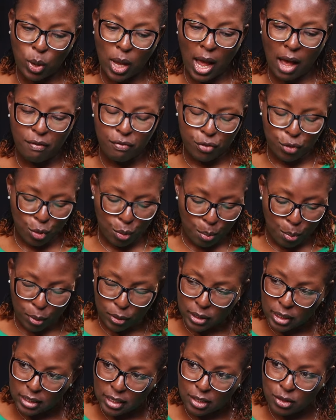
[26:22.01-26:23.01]
We have
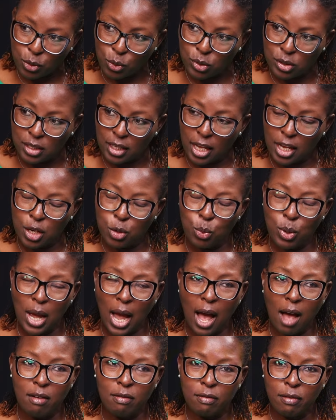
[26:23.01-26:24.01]
thrombosis, as you said. We
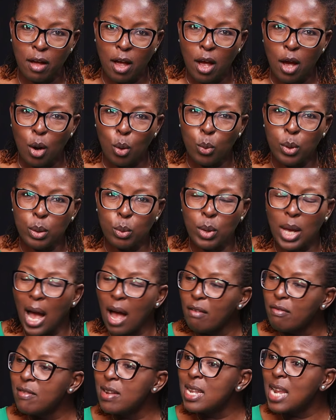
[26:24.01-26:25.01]

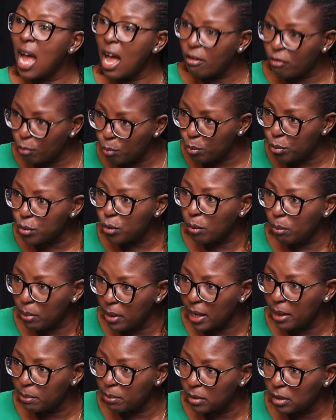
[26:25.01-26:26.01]
have nerve
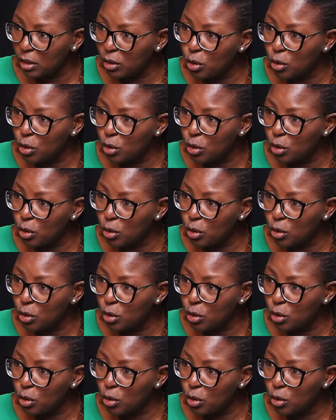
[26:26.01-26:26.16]
problems,